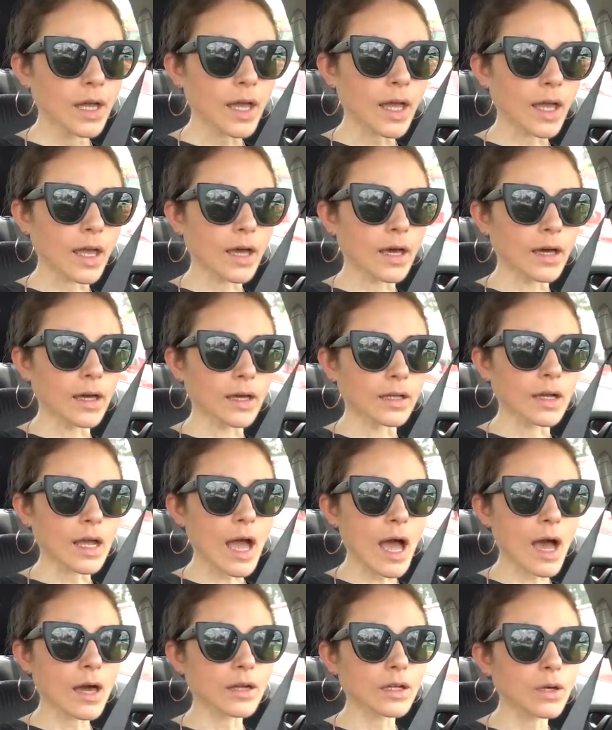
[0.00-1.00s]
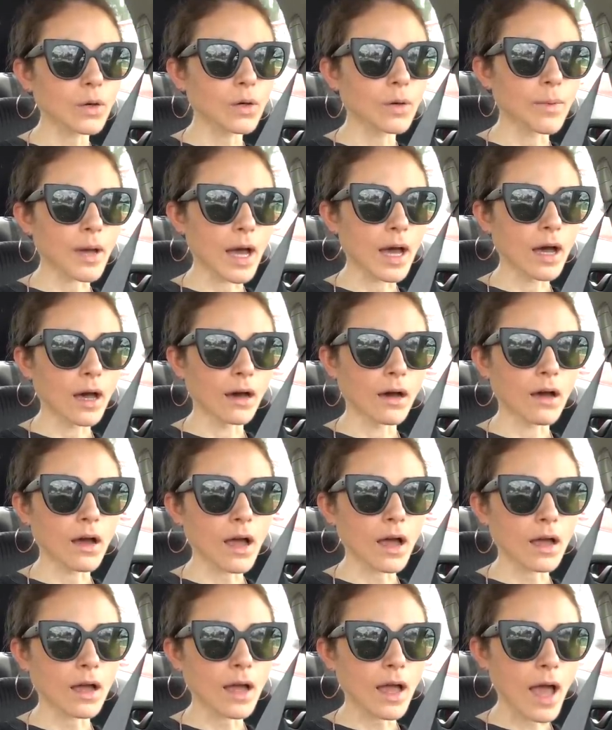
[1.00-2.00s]
and how to go about
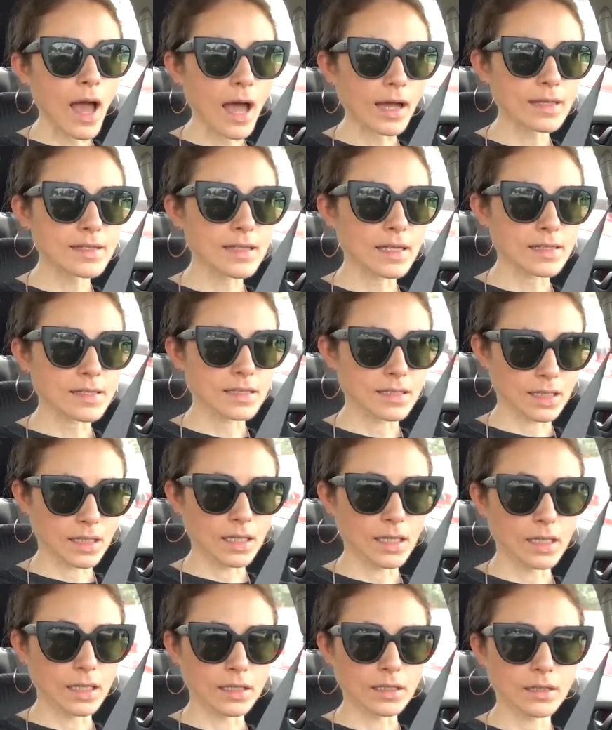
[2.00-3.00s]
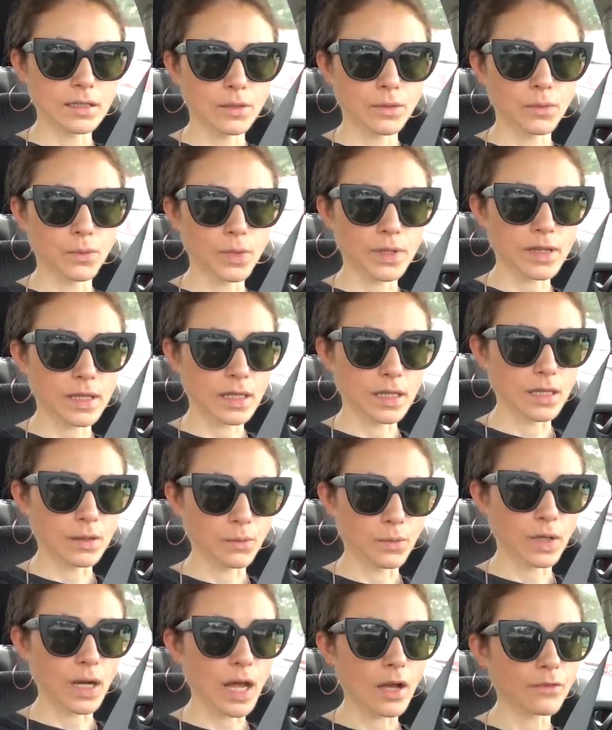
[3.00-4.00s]
accessing it within
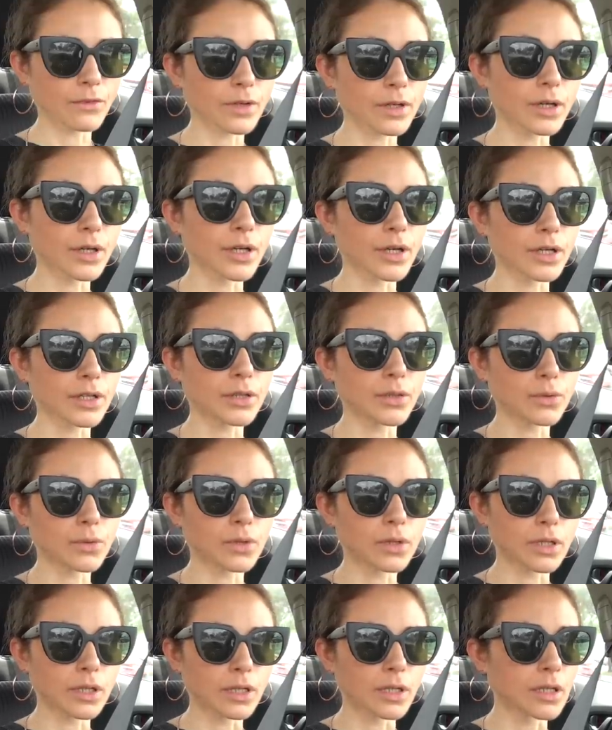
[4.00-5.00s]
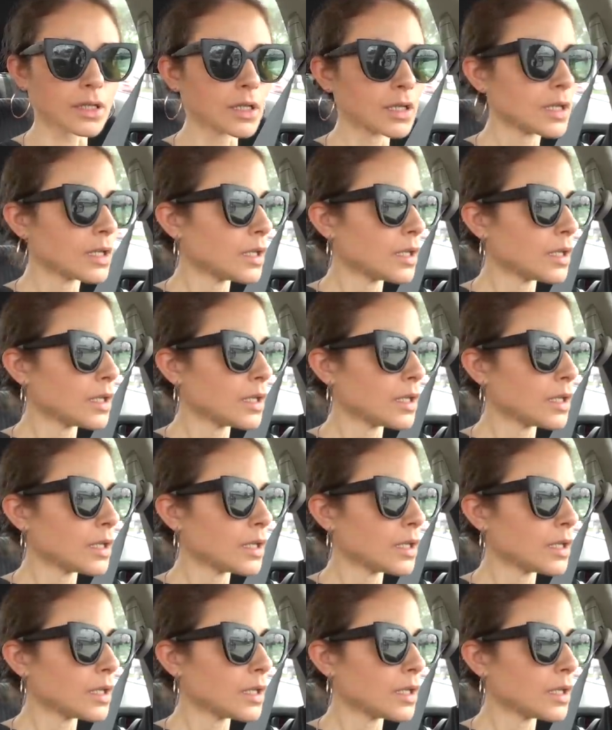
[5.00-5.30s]
whatever your